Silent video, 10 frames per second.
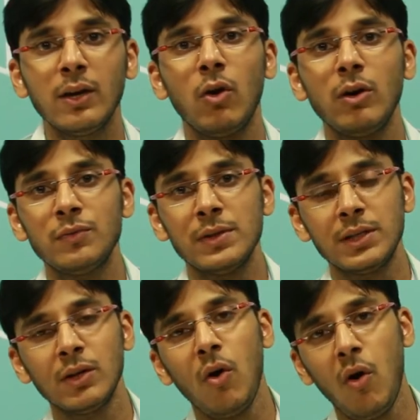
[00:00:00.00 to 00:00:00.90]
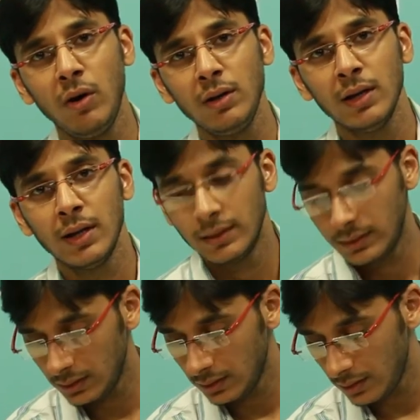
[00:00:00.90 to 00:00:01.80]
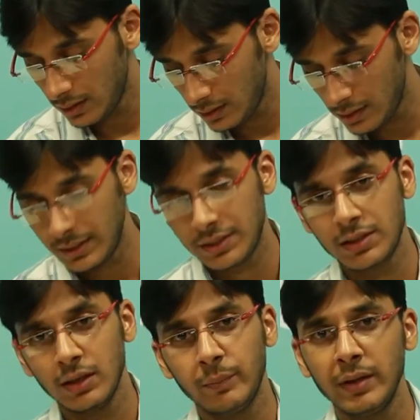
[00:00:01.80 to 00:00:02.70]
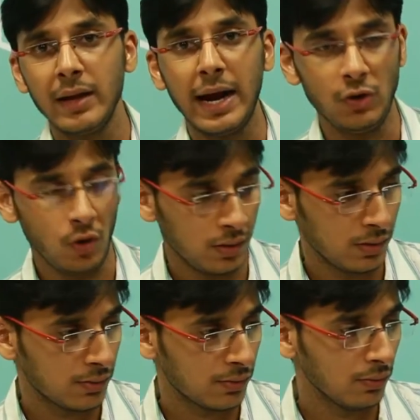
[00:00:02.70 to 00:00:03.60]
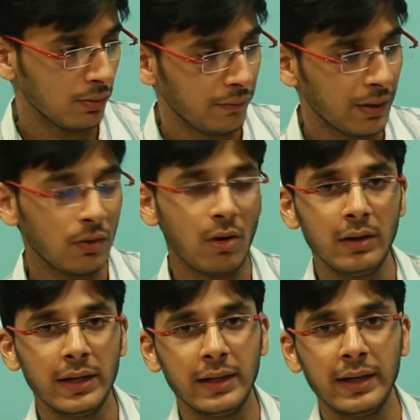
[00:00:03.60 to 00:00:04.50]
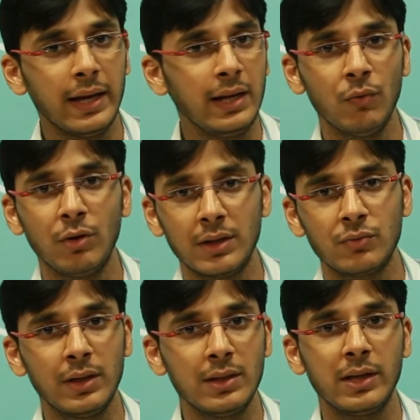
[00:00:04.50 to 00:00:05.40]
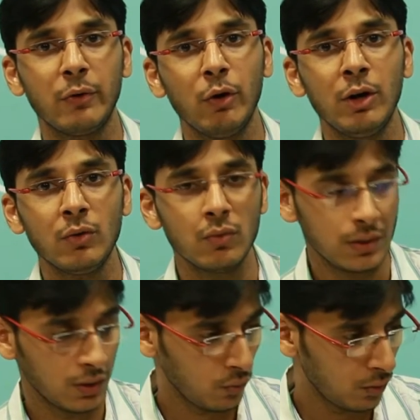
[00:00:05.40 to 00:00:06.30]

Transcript: are not switching on the digital pin at all. So we are not getting any voltage. So it is equivalent to 0